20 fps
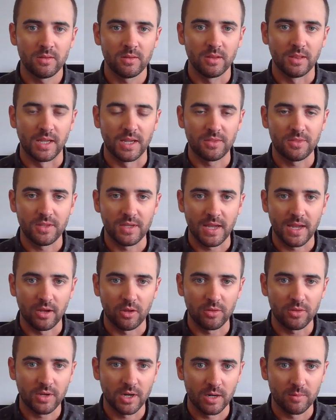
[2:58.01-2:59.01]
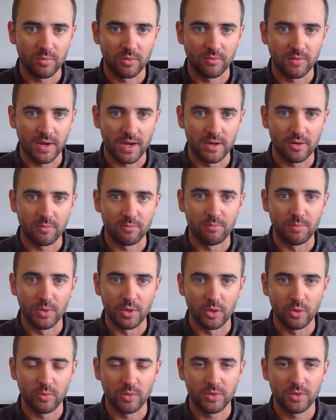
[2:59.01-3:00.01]
Let the healthcare provider
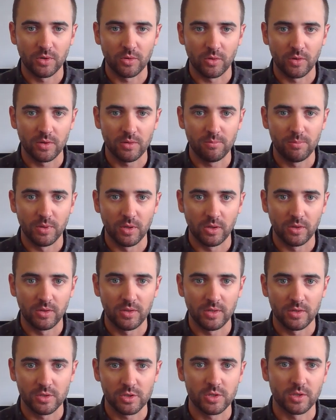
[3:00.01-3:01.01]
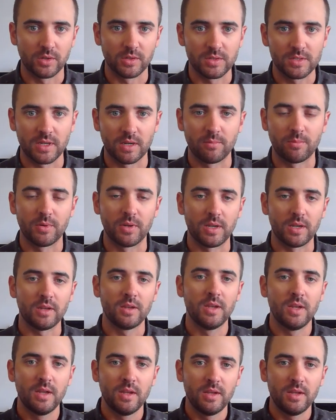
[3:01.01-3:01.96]
bill what they're going to bill to the insurance company.